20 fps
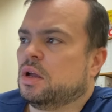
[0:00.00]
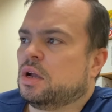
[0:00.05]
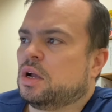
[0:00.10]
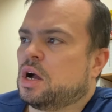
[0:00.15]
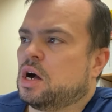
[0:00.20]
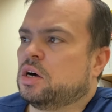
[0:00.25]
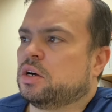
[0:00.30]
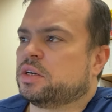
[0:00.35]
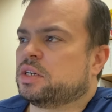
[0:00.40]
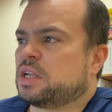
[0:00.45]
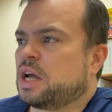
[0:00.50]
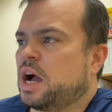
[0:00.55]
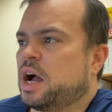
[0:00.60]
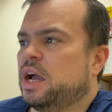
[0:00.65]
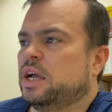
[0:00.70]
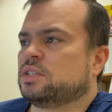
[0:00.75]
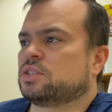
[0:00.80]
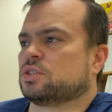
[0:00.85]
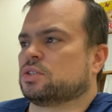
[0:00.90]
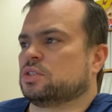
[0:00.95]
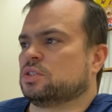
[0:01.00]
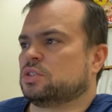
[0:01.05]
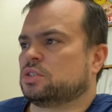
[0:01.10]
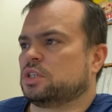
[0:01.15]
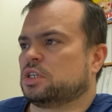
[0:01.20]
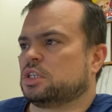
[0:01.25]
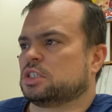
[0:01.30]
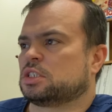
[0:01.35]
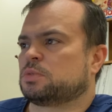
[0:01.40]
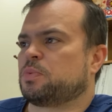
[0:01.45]
Colored dyes are
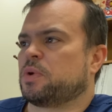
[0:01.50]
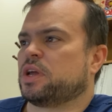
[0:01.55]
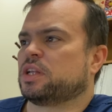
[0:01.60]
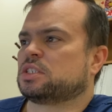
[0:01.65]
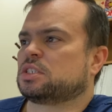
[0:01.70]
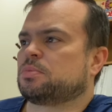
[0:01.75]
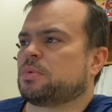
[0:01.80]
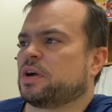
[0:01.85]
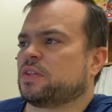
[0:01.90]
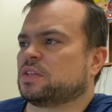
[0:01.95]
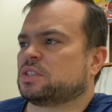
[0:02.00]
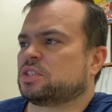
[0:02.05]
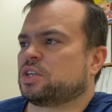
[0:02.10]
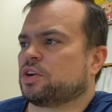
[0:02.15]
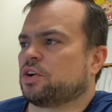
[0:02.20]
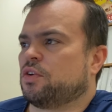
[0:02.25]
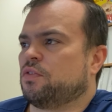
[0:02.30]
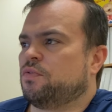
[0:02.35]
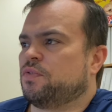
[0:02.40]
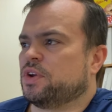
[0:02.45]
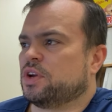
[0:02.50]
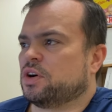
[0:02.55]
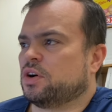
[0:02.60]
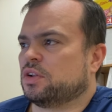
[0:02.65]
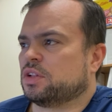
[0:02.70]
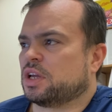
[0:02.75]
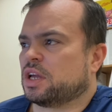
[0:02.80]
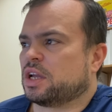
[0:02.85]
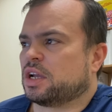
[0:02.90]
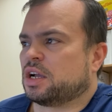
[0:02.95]
usually dispensed by the sterile
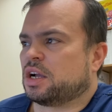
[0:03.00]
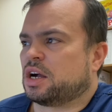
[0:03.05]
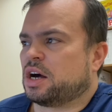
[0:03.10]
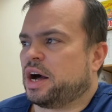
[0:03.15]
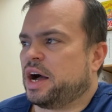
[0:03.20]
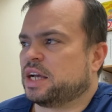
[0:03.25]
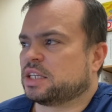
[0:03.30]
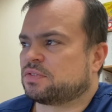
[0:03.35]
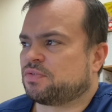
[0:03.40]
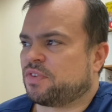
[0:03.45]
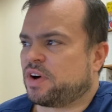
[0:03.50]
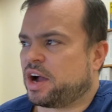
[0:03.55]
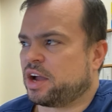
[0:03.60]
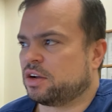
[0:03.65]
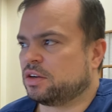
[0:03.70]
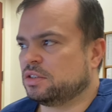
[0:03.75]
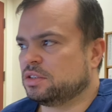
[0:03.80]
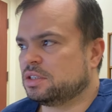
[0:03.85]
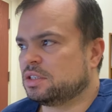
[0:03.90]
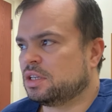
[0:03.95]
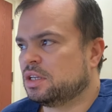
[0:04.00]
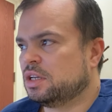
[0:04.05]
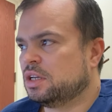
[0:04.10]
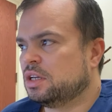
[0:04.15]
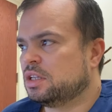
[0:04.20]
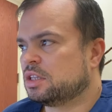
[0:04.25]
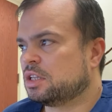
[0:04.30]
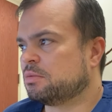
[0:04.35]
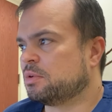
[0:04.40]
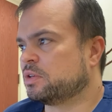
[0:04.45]
field in glass vials.
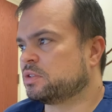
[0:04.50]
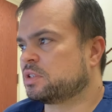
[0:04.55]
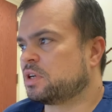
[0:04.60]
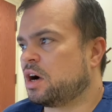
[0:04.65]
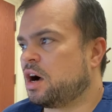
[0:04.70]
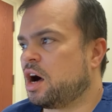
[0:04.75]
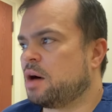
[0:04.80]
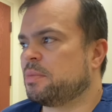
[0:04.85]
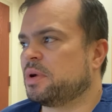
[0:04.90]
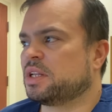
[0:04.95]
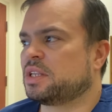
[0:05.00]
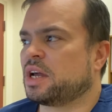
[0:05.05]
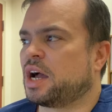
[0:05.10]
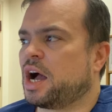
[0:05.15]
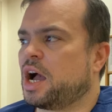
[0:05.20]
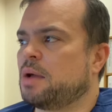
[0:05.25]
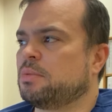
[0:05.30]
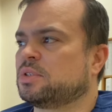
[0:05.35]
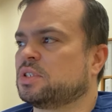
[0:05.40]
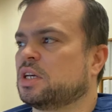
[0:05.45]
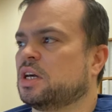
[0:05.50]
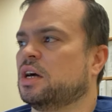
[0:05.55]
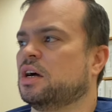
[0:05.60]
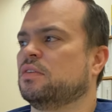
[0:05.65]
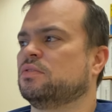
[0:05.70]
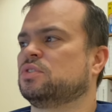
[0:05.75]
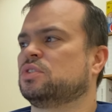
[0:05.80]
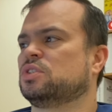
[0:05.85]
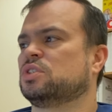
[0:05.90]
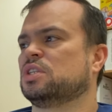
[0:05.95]
The most common types
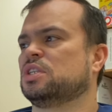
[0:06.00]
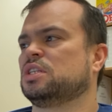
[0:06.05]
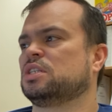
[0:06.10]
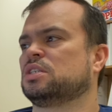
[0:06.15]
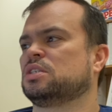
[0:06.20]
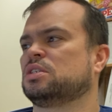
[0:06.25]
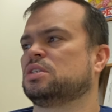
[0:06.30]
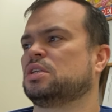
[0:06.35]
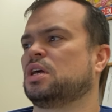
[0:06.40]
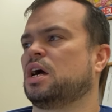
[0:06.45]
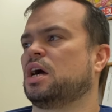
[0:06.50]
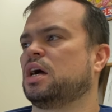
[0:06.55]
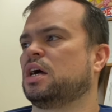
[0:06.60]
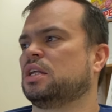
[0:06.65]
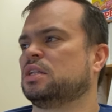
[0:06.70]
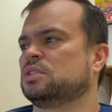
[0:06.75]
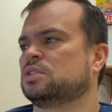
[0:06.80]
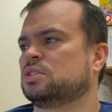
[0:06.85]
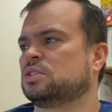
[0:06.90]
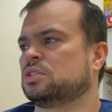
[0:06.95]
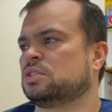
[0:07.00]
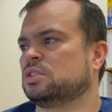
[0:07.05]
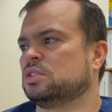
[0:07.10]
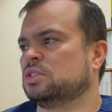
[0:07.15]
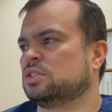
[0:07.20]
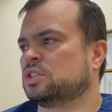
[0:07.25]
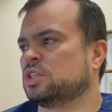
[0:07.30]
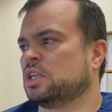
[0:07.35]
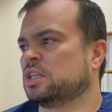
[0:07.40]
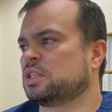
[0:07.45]
of
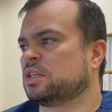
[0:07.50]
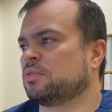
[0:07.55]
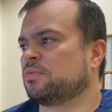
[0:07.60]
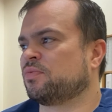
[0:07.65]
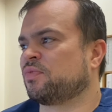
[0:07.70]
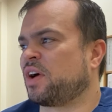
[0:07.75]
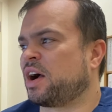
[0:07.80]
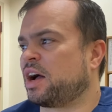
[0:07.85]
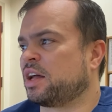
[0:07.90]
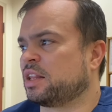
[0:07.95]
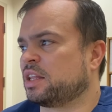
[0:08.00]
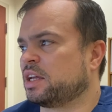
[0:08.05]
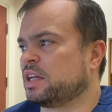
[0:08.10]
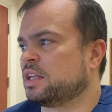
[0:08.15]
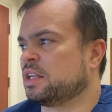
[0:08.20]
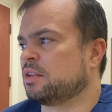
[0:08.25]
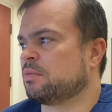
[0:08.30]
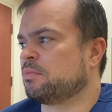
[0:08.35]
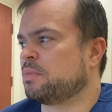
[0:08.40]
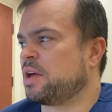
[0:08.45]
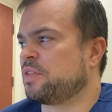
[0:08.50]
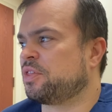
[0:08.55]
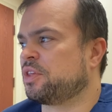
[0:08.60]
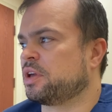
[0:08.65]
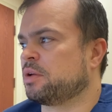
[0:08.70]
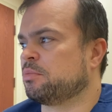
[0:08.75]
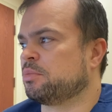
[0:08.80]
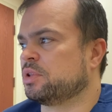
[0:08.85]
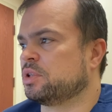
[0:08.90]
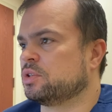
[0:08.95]
gelatin violet,
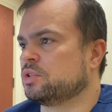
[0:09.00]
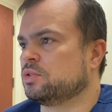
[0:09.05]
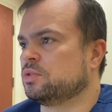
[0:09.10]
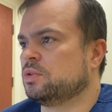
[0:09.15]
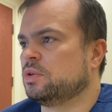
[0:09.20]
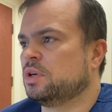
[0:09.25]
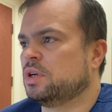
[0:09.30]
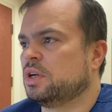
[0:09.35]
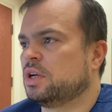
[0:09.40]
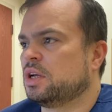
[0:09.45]
methylene blue,